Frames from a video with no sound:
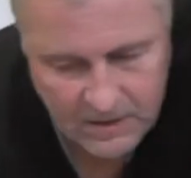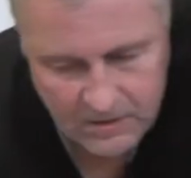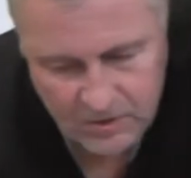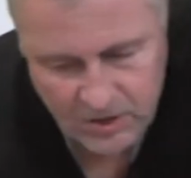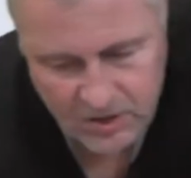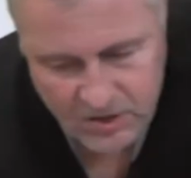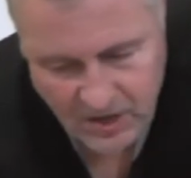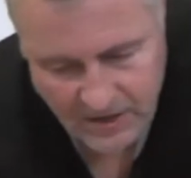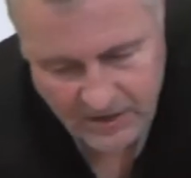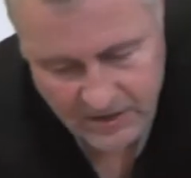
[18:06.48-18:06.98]

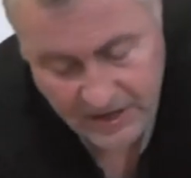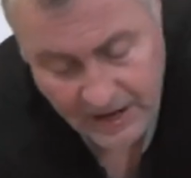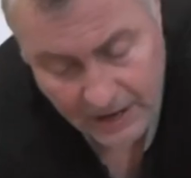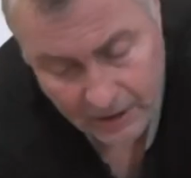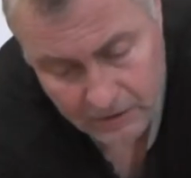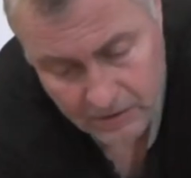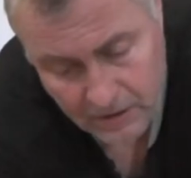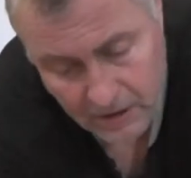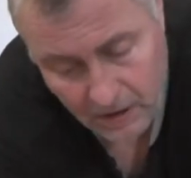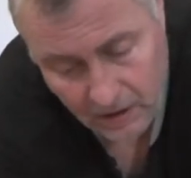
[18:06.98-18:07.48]
Just so you
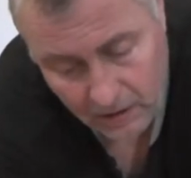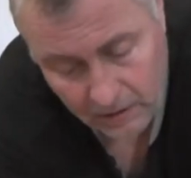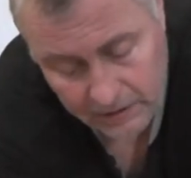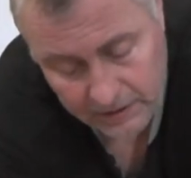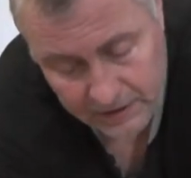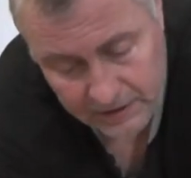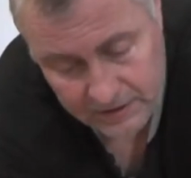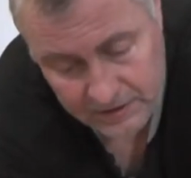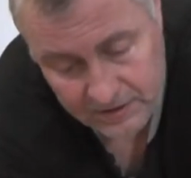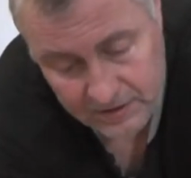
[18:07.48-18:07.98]
know, I'm
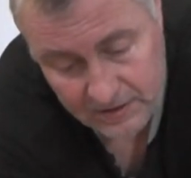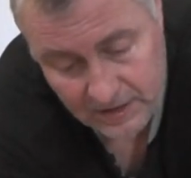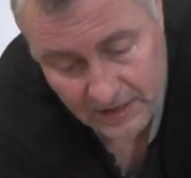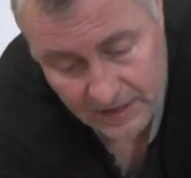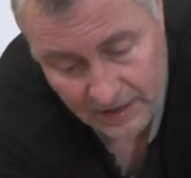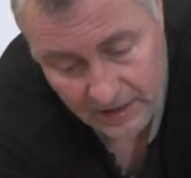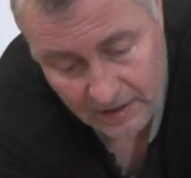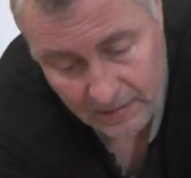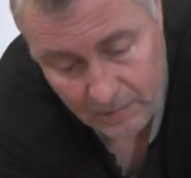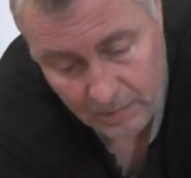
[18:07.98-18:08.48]
going
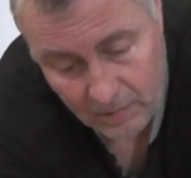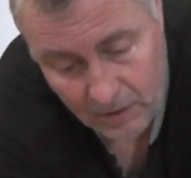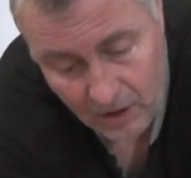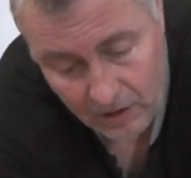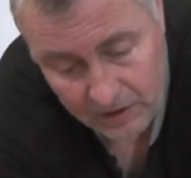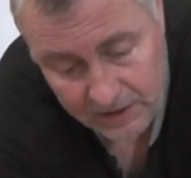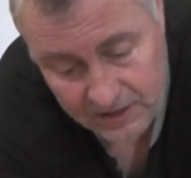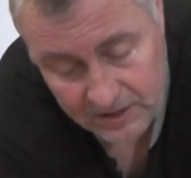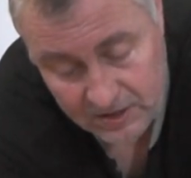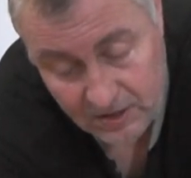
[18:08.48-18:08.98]
to
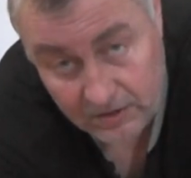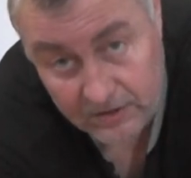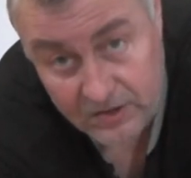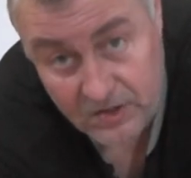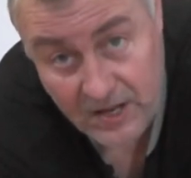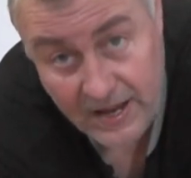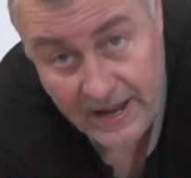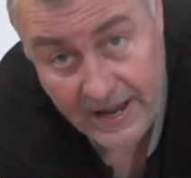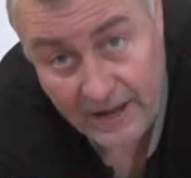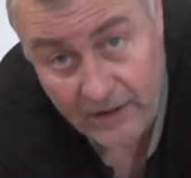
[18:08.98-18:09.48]
mark it so I'll
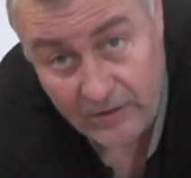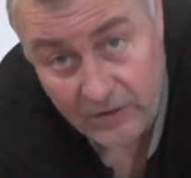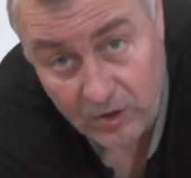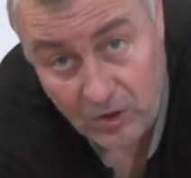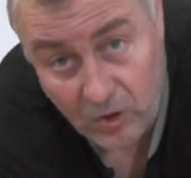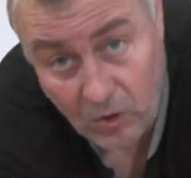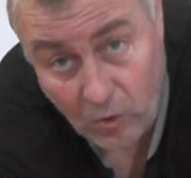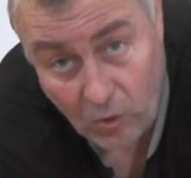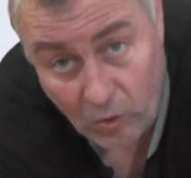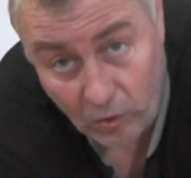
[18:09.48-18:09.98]
set out the
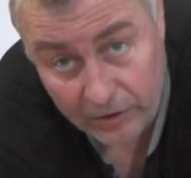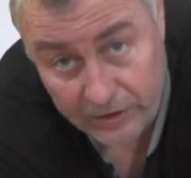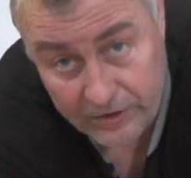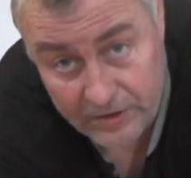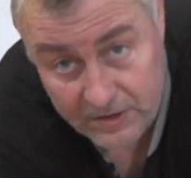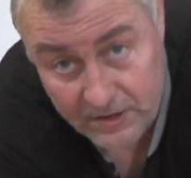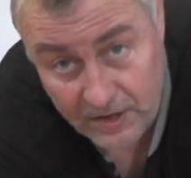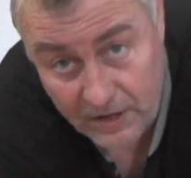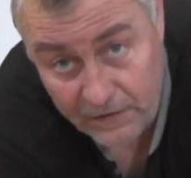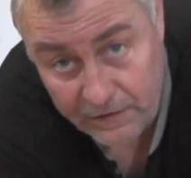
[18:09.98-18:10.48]

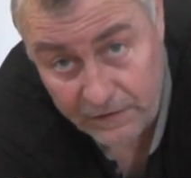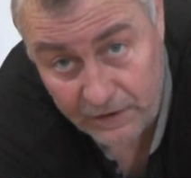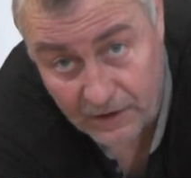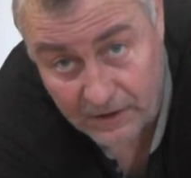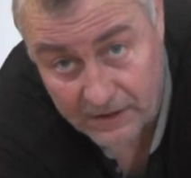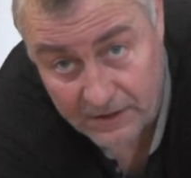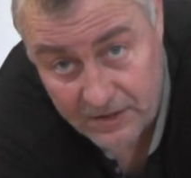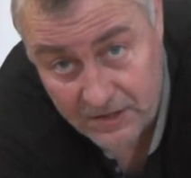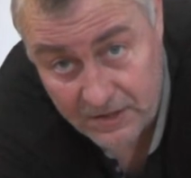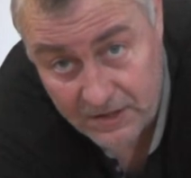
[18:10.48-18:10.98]
corners
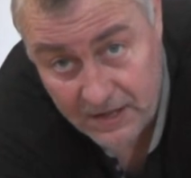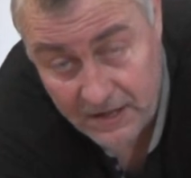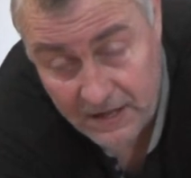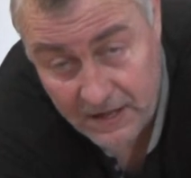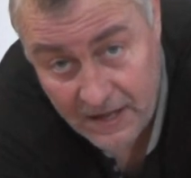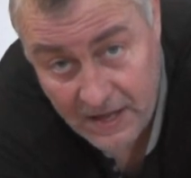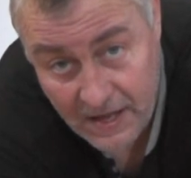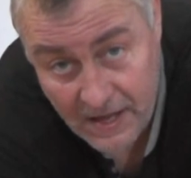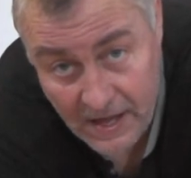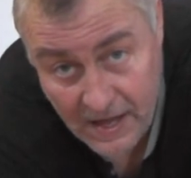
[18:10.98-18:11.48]
first,
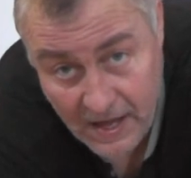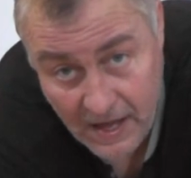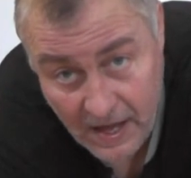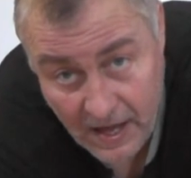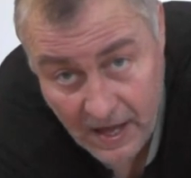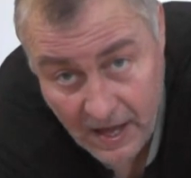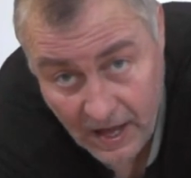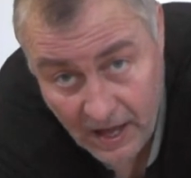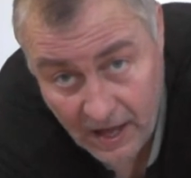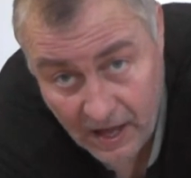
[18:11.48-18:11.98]

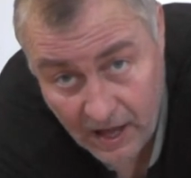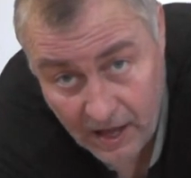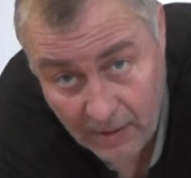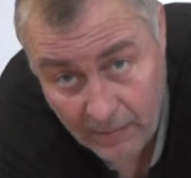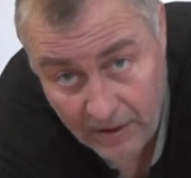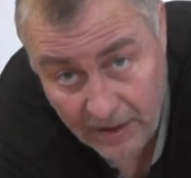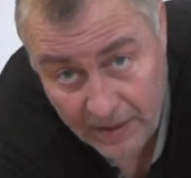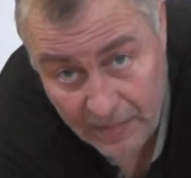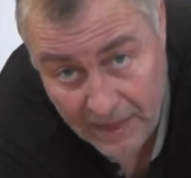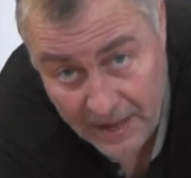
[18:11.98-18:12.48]

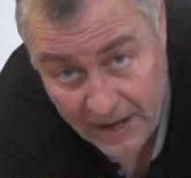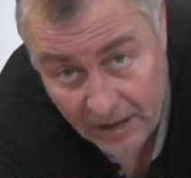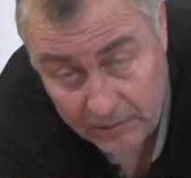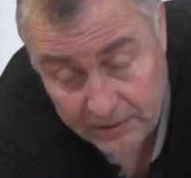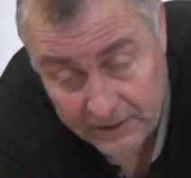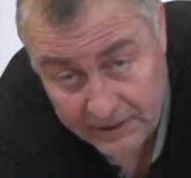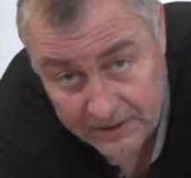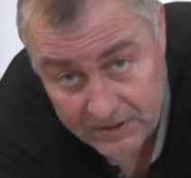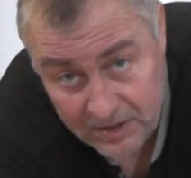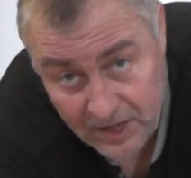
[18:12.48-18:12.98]
and then I'm
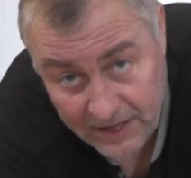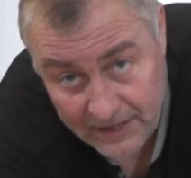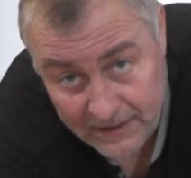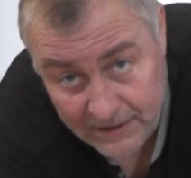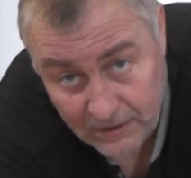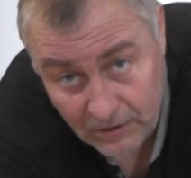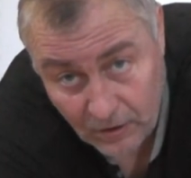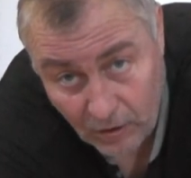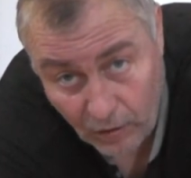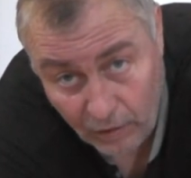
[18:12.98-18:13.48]
going to
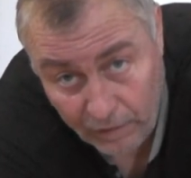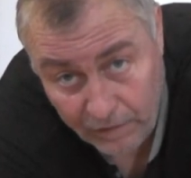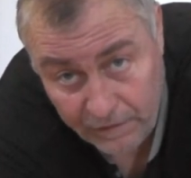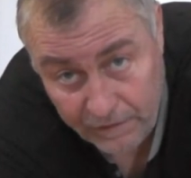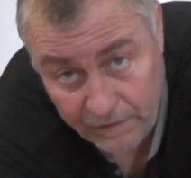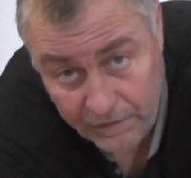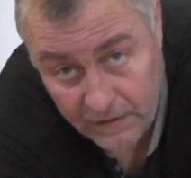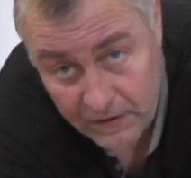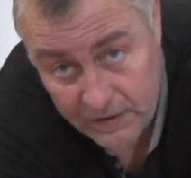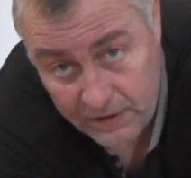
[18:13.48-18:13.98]
take
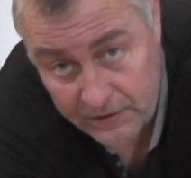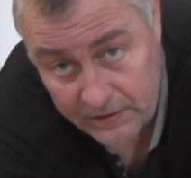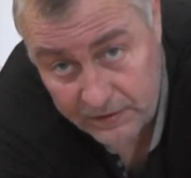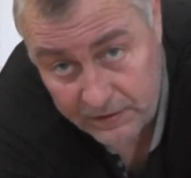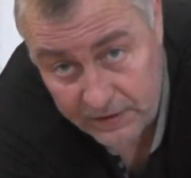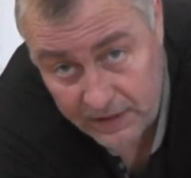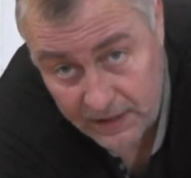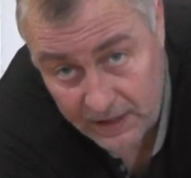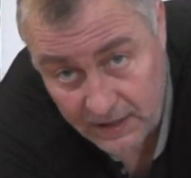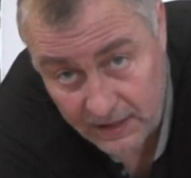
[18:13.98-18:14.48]
off
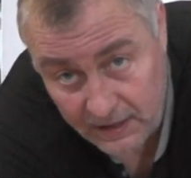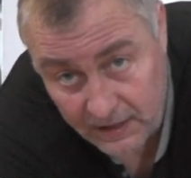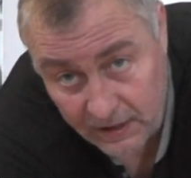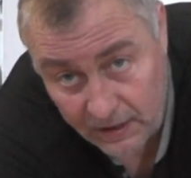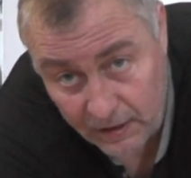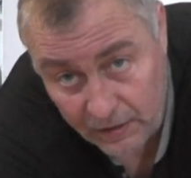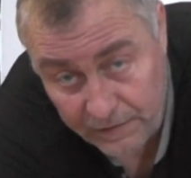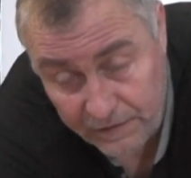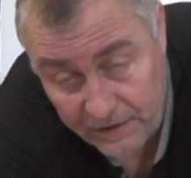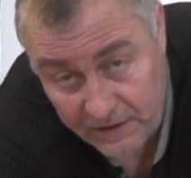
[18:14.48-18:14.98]

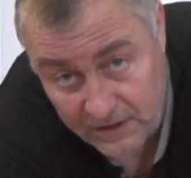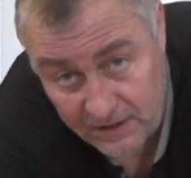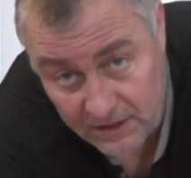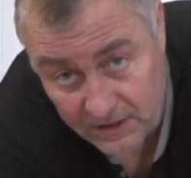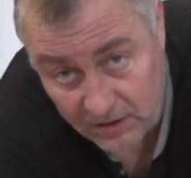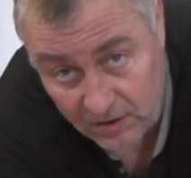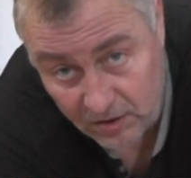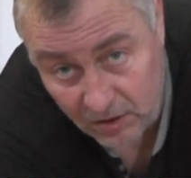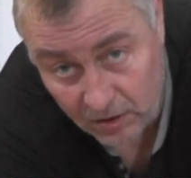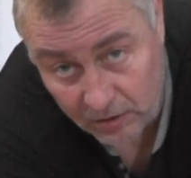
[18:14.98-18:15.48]
the
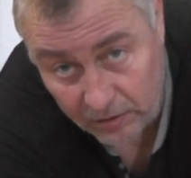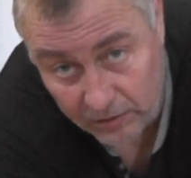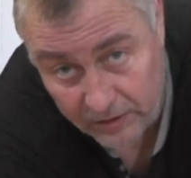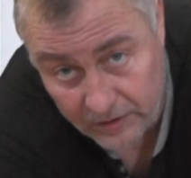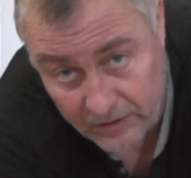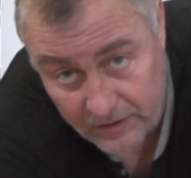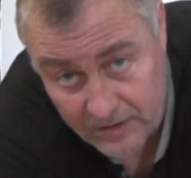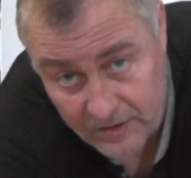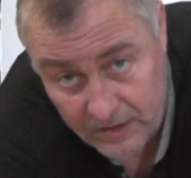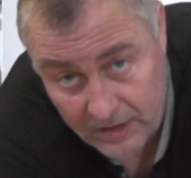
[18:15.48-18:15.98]
fitting
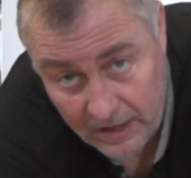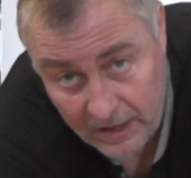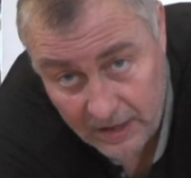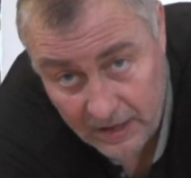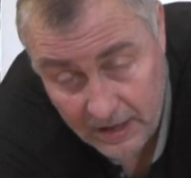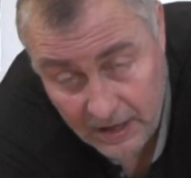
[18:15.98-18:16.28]
tolerance,